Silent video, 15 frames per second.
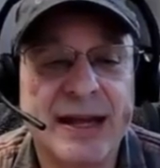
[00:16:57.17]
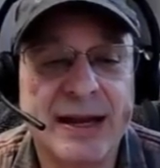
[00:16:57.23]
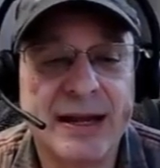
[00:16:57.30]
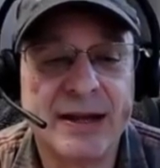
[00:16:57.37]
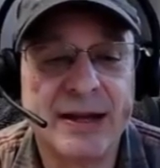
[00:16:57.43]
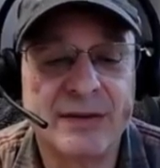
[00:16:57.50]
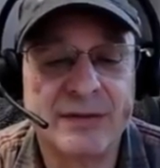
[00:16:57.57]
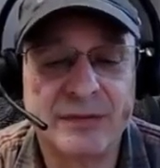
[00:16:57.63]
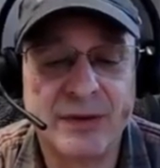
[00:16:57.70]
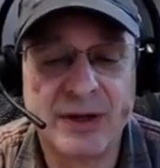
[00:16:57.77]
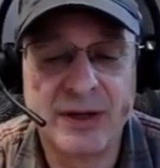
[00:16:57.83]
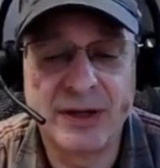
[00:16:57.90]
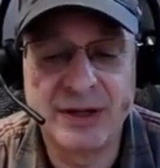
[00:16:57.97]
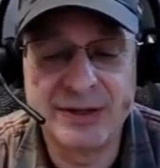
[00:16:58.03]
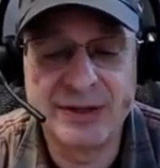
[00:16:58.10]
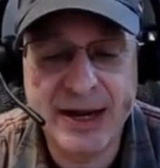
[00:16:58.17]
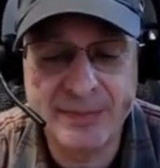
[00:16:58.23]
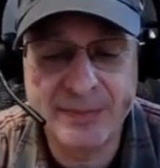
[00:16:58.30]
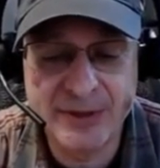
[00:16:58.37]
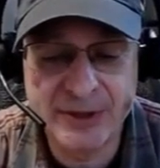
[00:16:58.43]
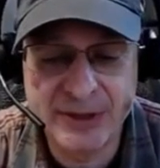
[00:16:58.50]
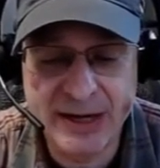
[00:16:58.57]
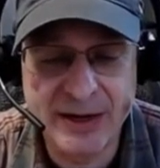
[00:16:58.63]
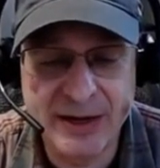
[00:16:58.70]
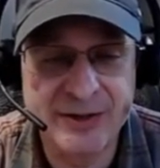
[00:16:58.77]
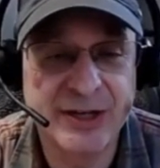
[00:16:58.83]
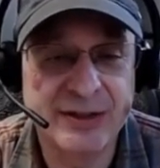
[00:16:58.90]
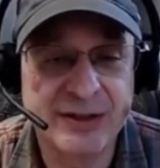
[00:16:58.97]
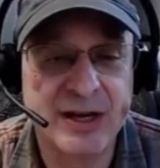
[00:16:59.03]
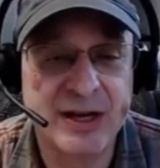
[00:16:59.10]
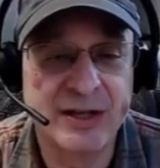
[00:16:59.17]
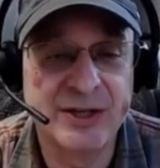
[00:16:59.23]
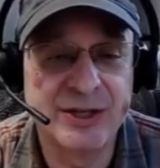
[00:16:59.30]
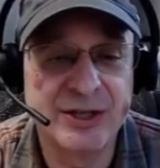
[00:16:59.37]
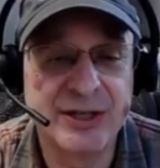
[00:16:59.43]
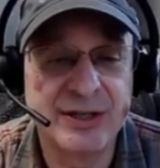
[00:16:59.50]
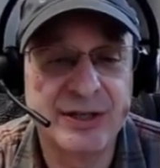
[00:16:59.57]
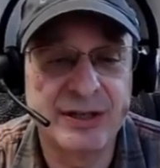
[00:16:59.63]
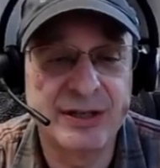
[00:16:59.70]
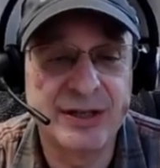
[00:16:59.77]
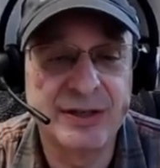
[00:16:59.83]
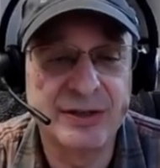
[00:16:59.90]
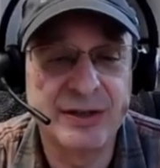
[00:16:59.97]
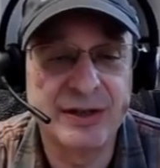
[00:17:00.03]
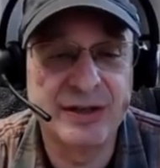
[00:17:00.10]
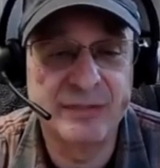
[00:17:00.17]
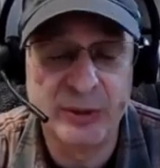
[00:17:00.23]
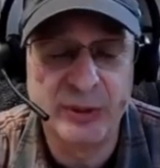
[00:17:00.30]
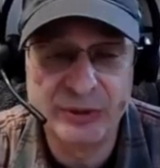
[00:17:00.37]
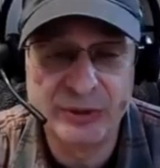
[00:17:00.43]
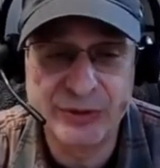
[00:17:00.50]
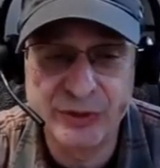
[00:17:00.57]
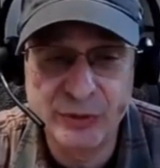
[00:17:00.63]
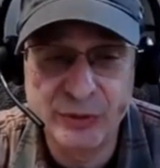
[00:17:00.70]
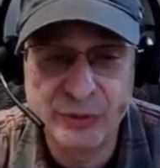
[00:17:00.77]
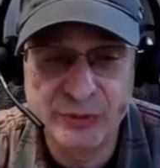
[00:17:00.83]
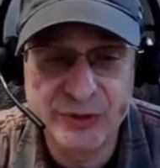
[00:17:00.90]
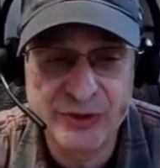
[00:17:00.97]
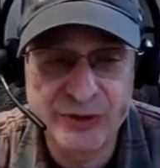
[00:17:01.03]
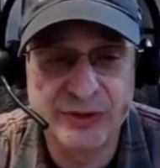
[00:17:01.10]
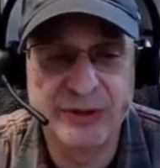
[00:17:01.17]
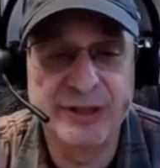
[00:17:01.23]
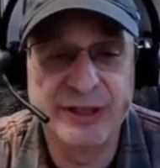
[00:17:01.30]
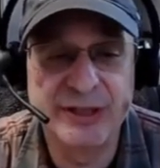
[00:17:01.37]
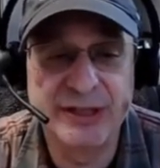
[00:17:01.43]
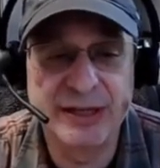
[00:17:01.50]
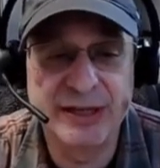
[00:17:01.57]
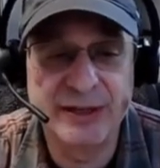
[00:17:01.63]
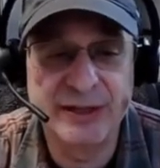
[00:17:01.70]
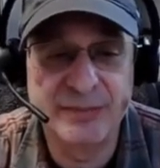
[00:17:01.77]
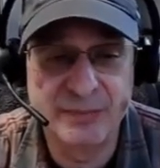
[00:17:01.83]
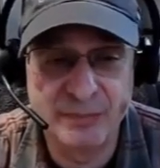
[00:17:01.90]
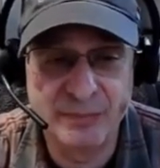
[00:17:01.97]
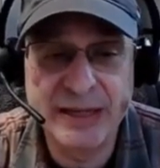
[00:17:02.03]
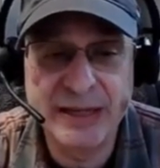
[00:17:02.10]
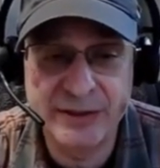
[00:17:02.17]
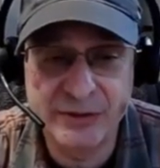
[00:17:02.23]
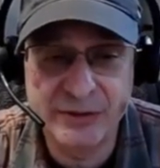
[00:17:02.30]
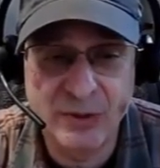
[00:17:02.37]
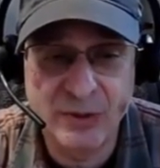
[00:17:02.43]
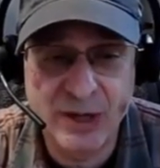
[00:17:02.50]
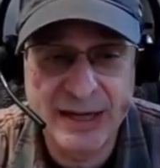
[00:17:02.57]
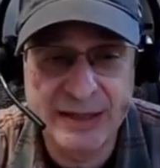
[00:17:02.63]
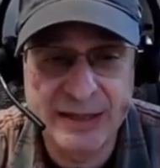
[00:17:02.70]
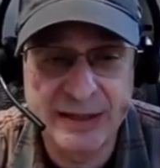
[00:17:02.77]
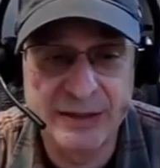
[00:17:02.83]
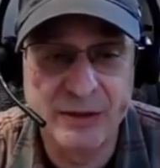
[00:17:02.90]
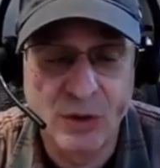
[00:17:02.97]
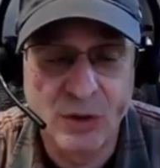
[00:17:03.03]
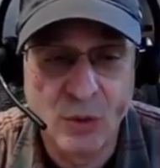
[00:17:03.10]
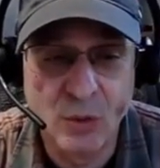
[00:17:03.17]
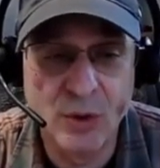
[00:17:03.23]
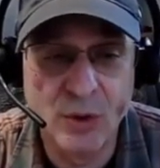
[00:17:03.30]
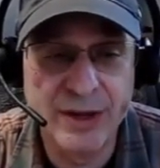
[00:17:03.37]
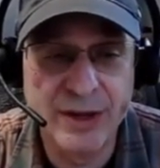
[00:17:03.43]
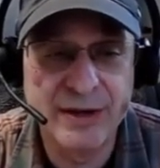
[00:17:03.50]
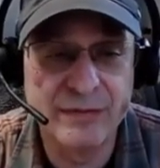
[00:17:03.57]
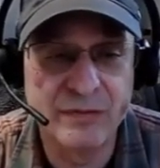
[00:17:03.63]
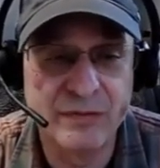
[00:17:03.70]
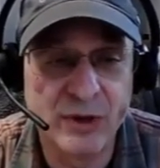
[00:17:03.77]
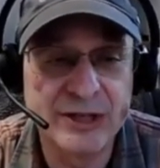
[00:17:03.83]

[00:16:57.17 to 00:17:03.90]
that have adopted our technology. Either they've built a new facility and baked it right in, or they've